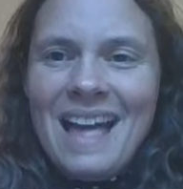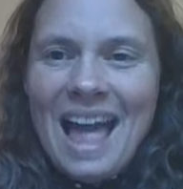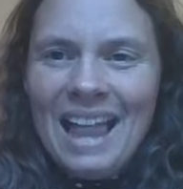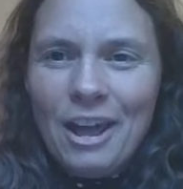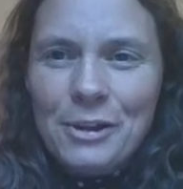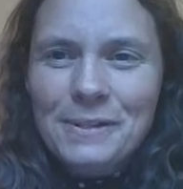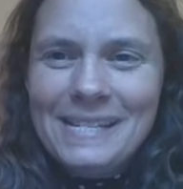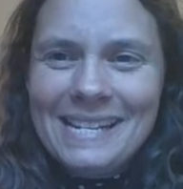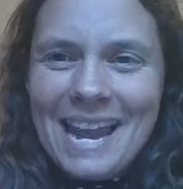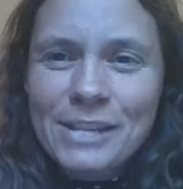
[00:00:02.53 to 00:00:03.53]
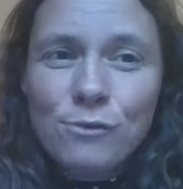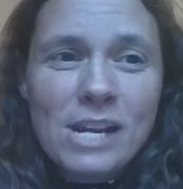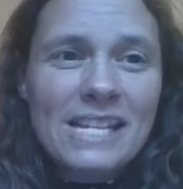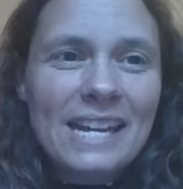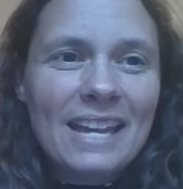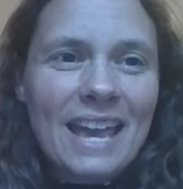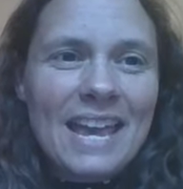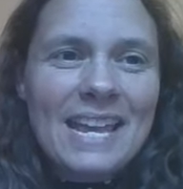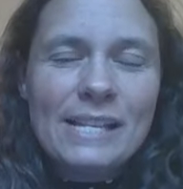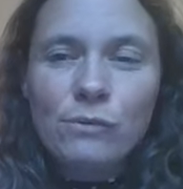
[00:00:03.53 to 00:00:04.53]
Hello, today's reading
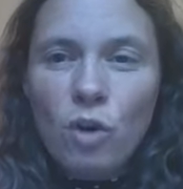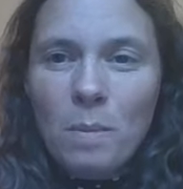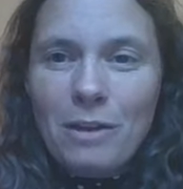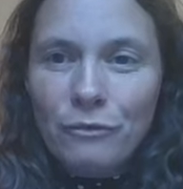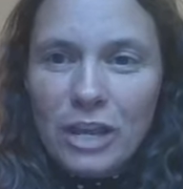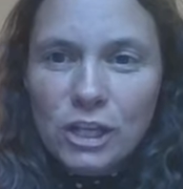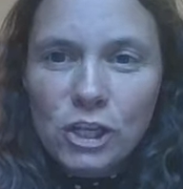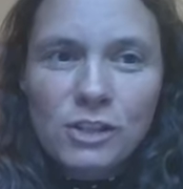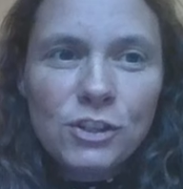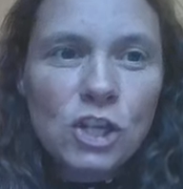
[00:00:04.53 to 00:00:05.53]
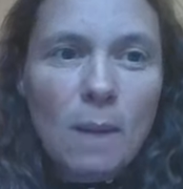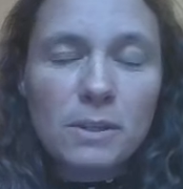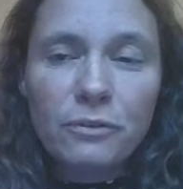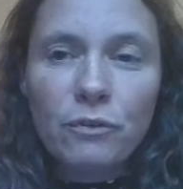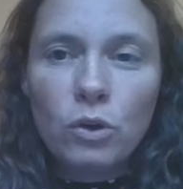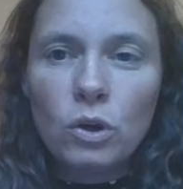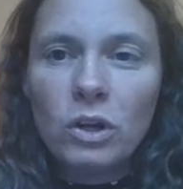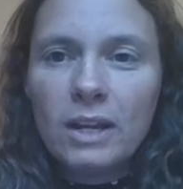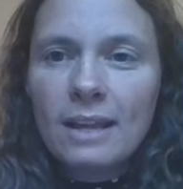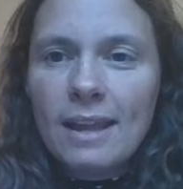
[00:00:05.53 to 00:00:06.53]
is from Ephesians chapter 4
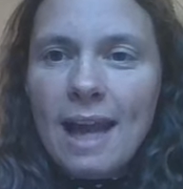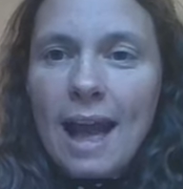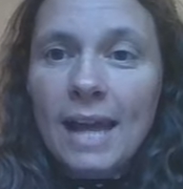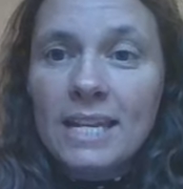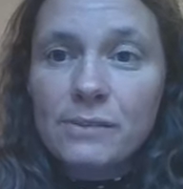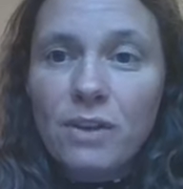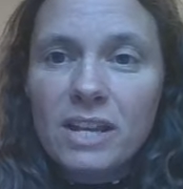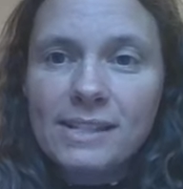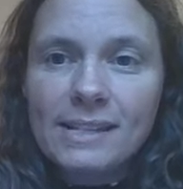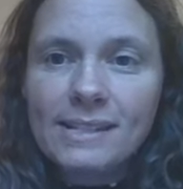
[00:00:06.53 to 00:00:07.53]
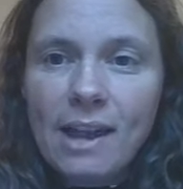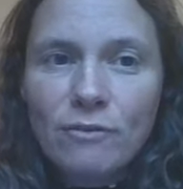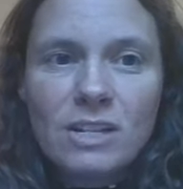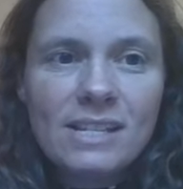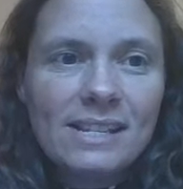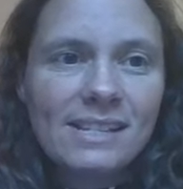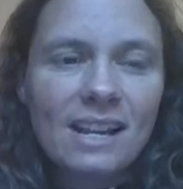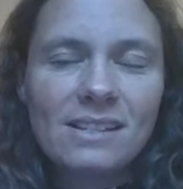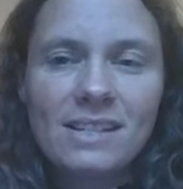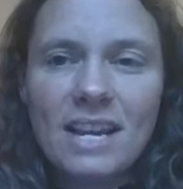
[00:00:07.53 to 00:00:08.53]
and it's verses 7 to
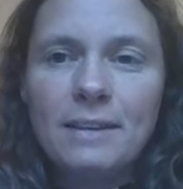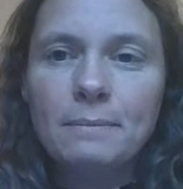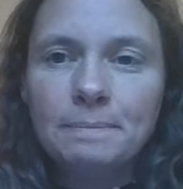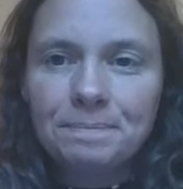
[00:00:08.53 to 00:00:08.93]
16.